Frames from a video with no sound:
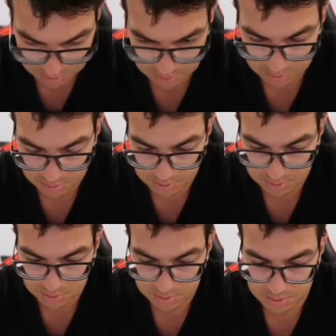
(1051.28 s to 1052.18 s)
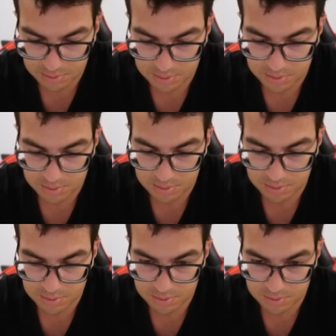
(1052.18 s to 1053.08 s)

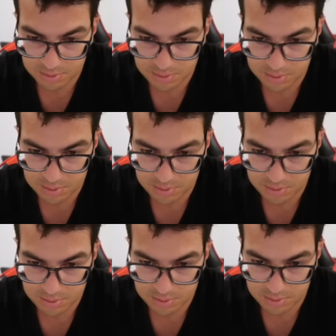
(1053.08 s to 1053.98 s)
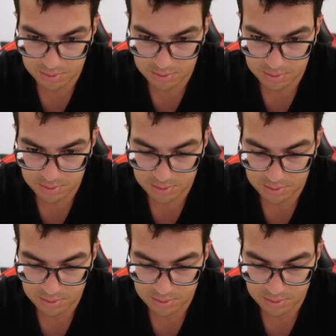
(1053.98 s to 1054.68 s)
[no speech]